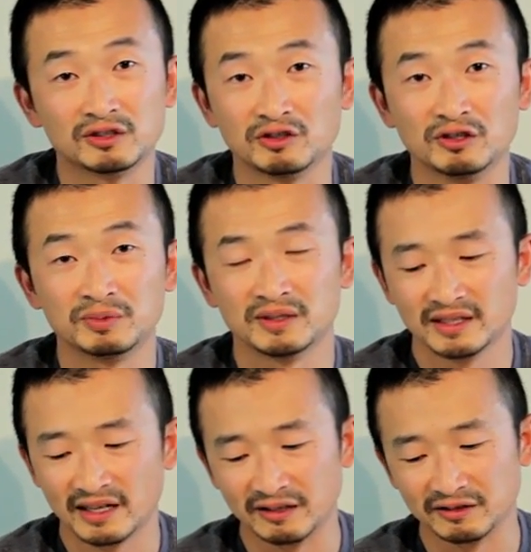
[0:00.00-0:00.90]
trip
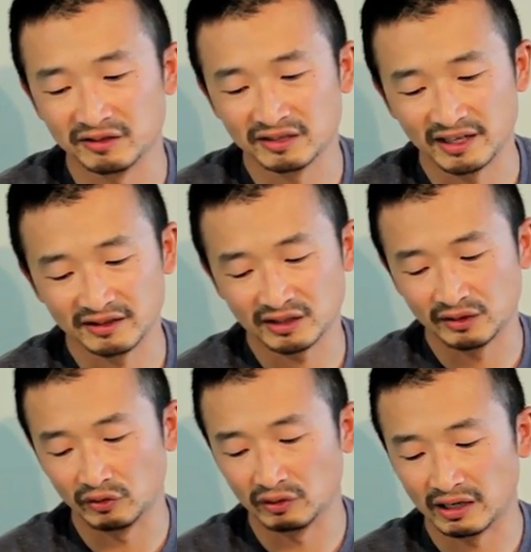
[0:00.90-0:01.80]
and just tie
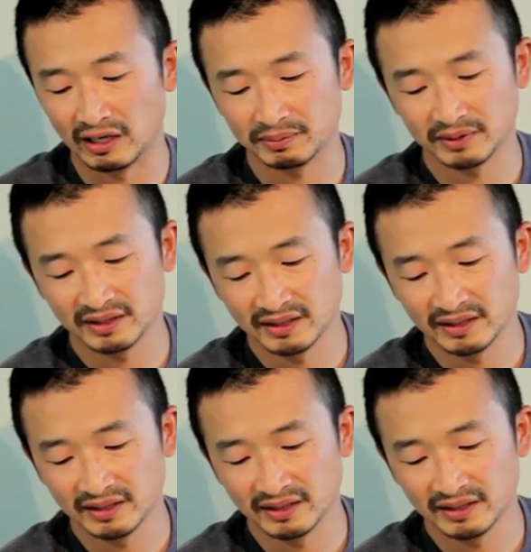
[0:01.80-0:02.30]
several up